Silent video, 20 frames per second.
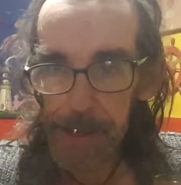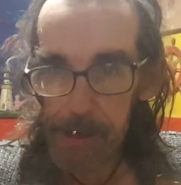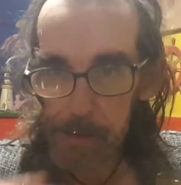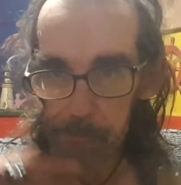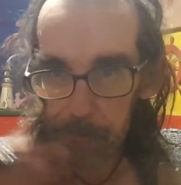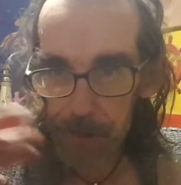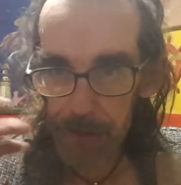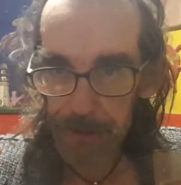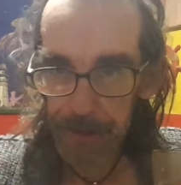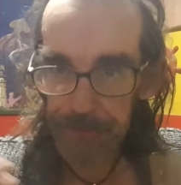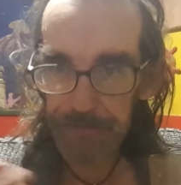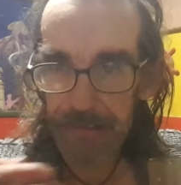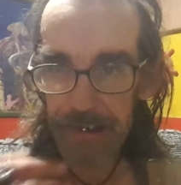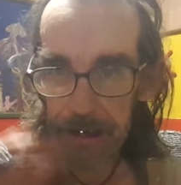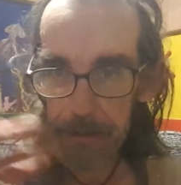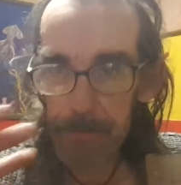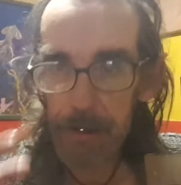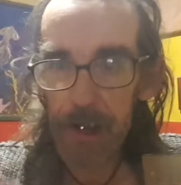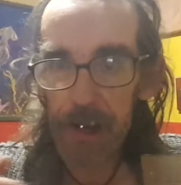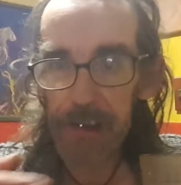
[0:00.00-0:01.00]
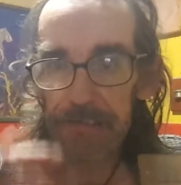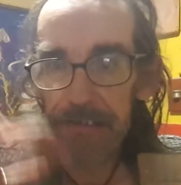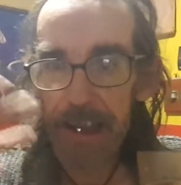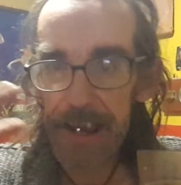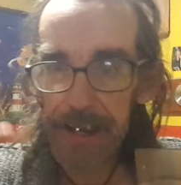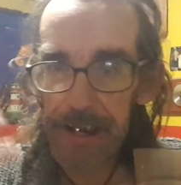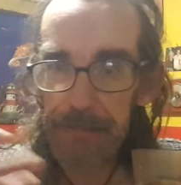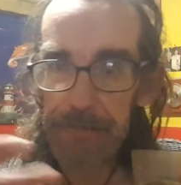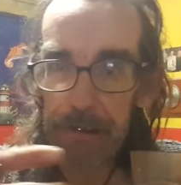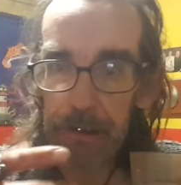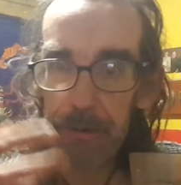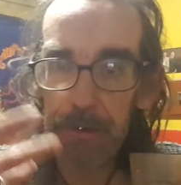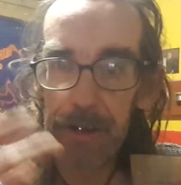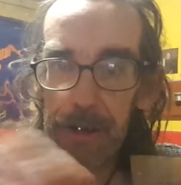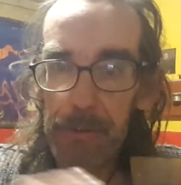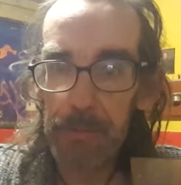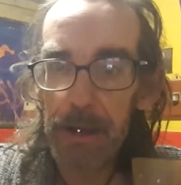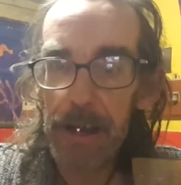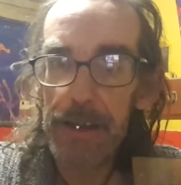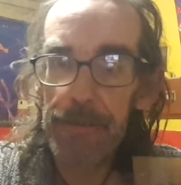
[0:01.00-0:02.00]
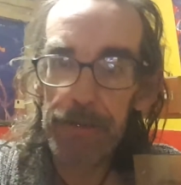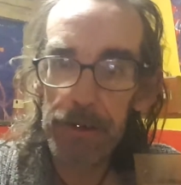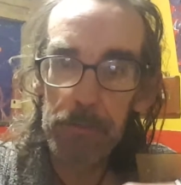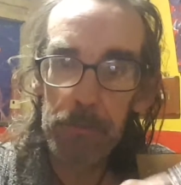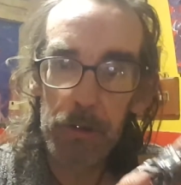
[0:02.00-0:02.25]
Because Freddie Mercury actually recorded quite a few more